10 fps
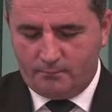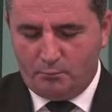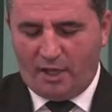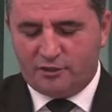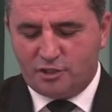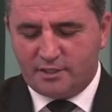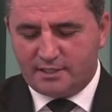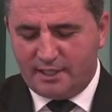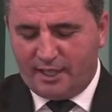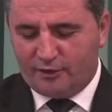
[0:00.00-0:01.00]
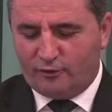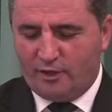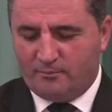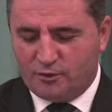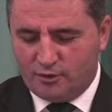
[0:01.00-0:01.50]
But Jesus said unto
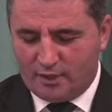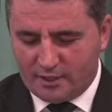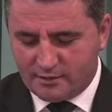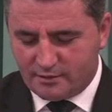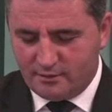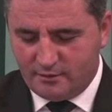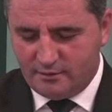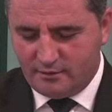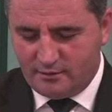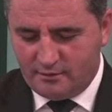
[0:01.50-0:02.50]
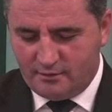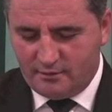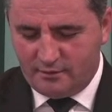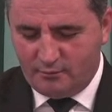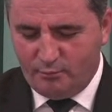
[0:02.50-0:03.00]
him, Judas,
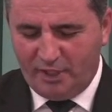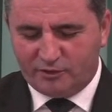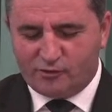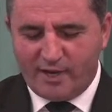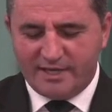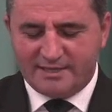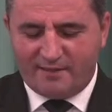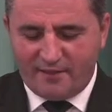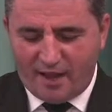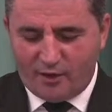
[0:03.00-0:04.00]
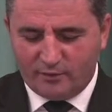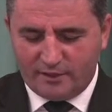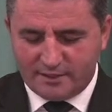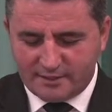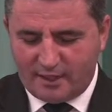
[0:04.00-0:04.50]
betrayest thou
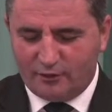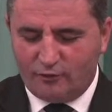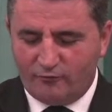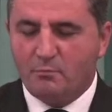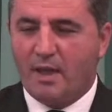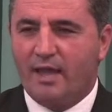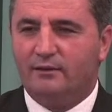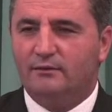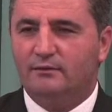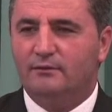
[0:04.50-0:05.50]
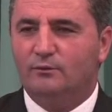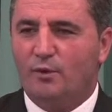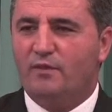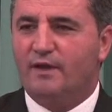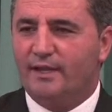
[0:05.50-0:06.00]
the Son of Man
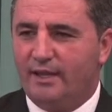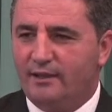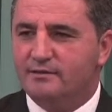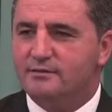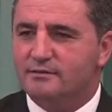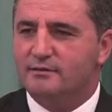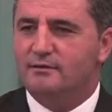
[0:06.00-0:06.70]
with a kiss?